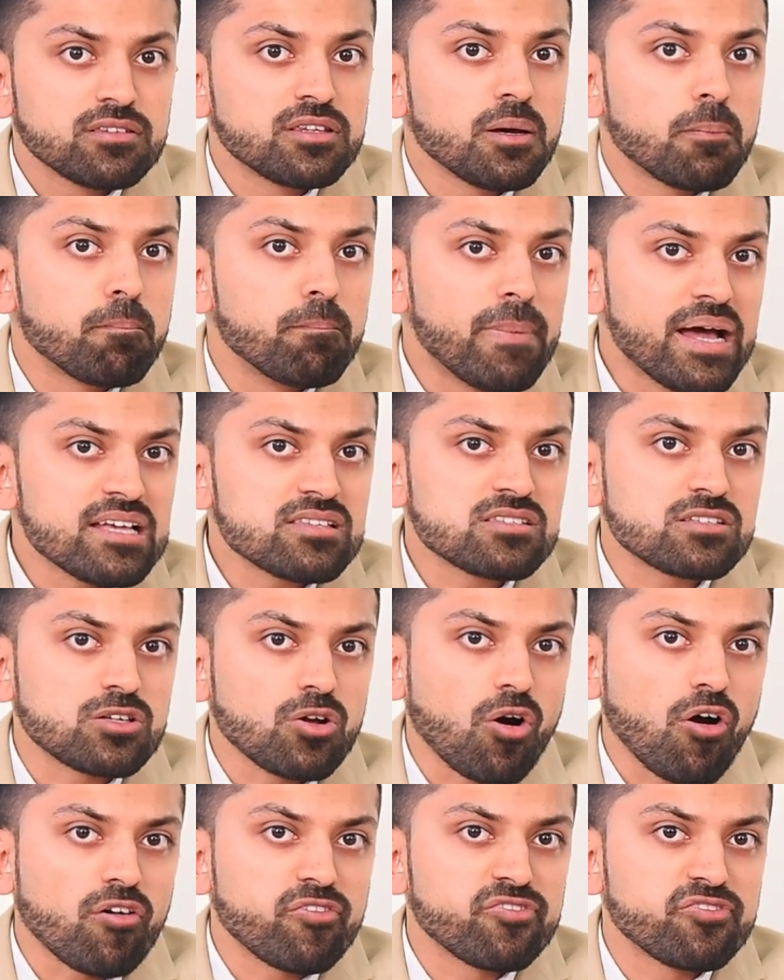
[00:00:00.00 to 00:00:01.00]
the best
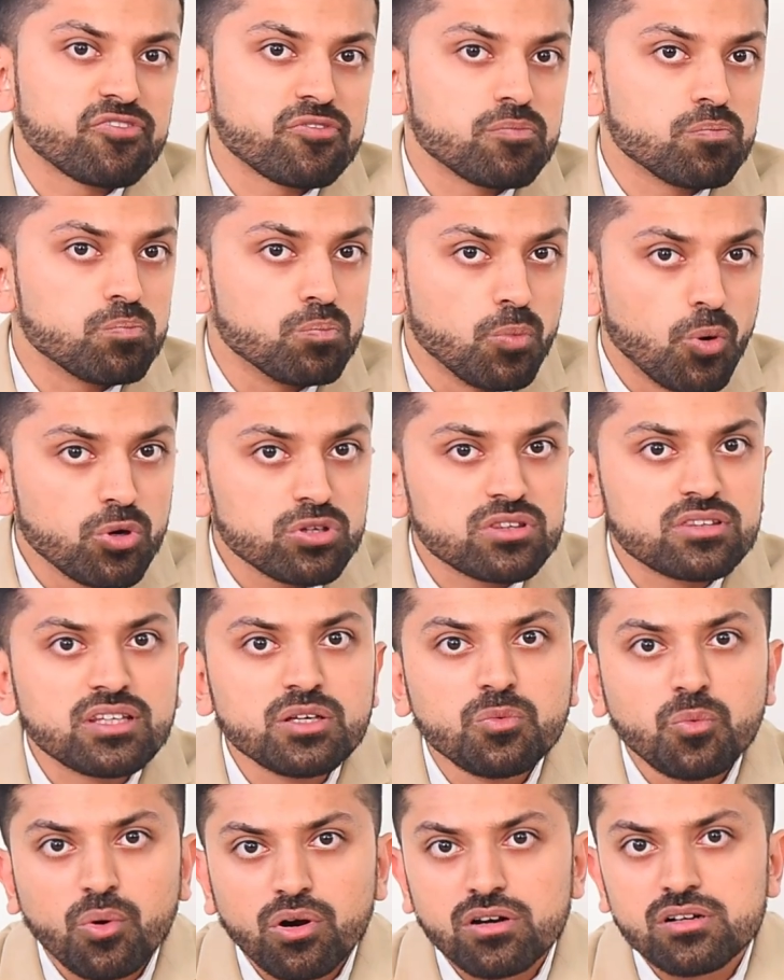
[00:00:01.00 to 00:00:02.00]
of both the
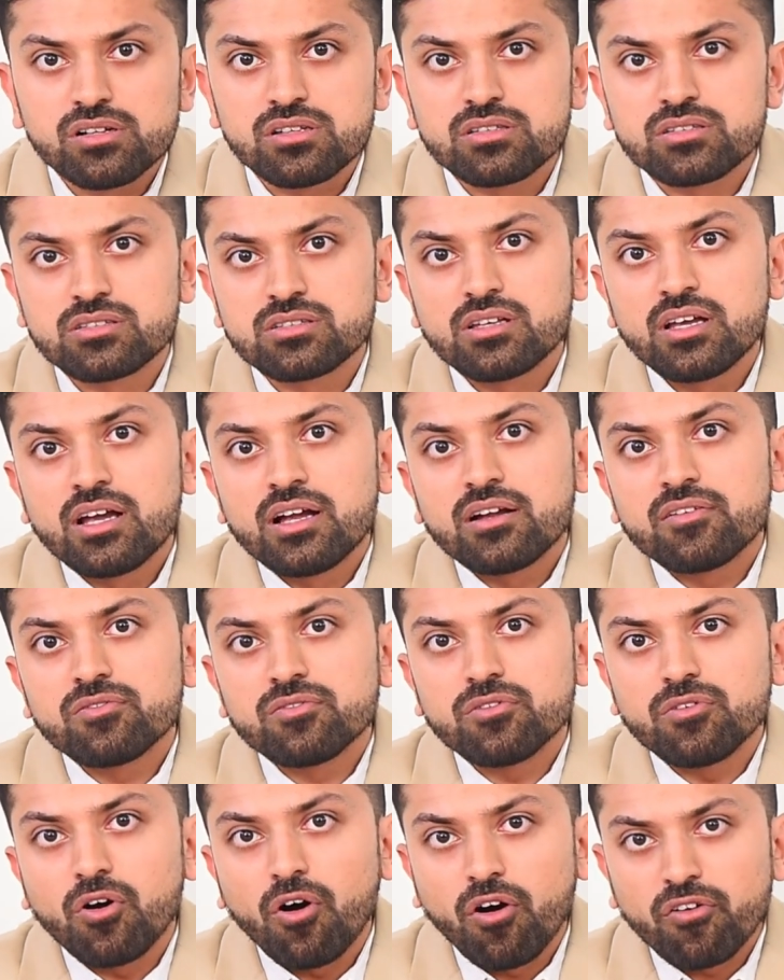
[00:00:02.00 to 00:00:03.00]
worlds
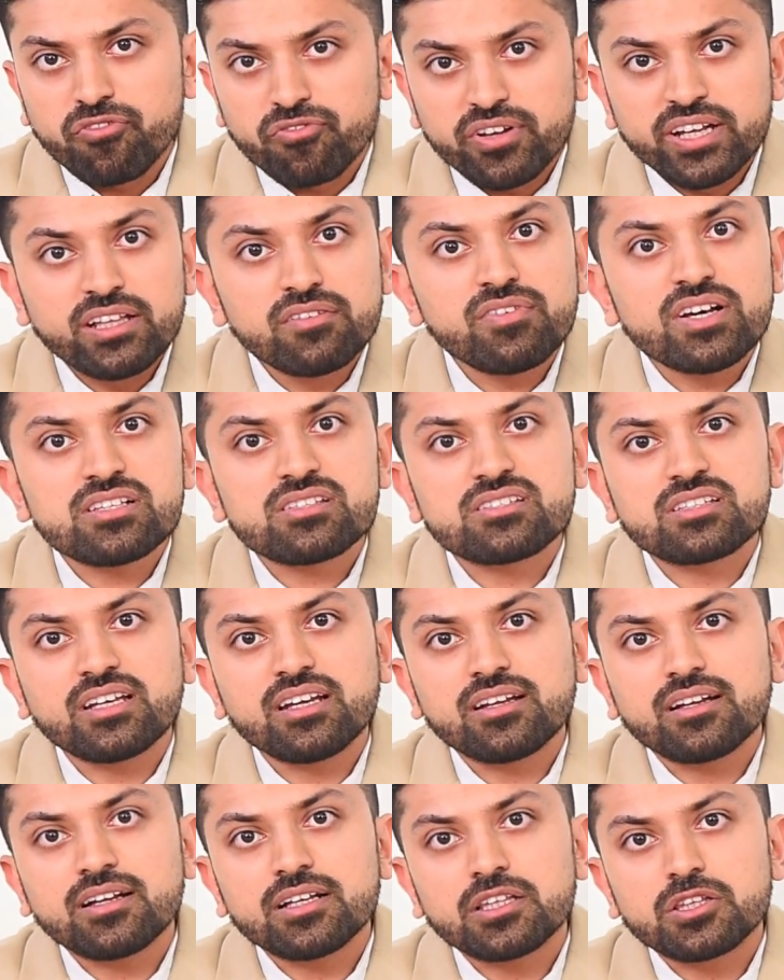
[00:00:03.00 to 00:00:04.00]
of
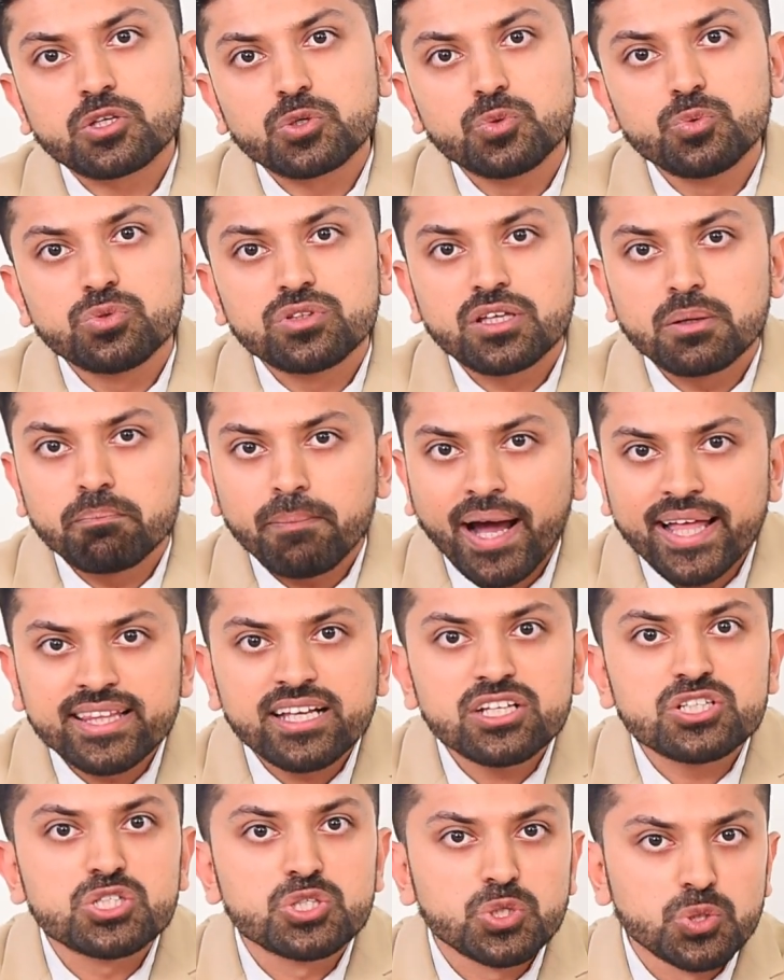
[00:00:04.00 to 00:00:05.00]
investing through the
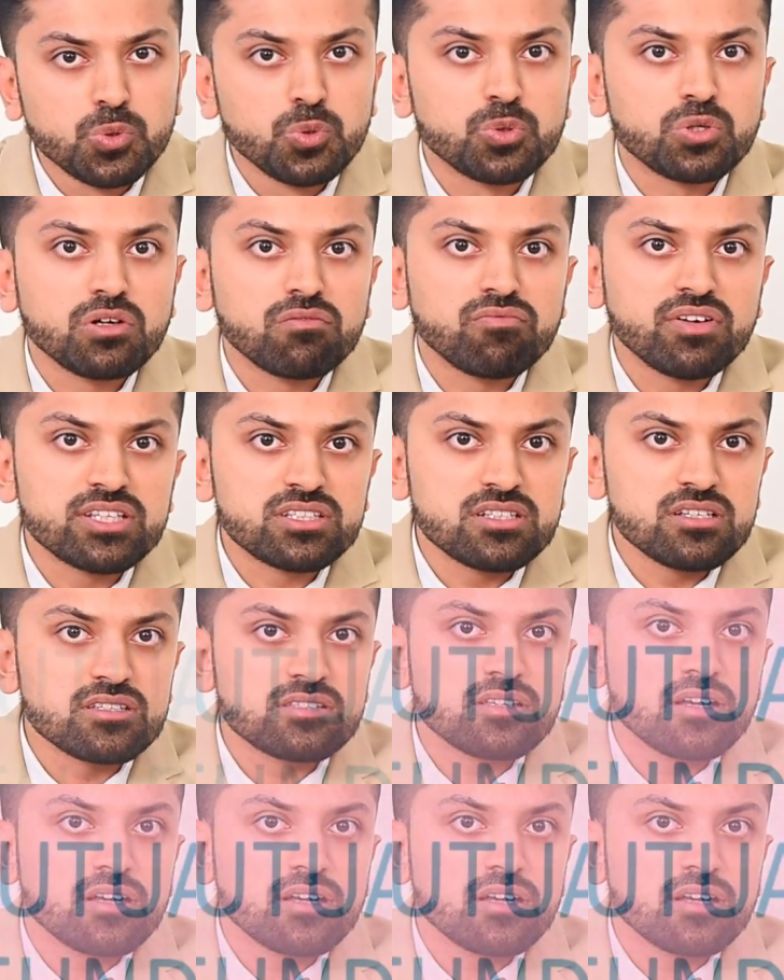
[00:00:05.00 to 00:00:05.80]
managed route, which is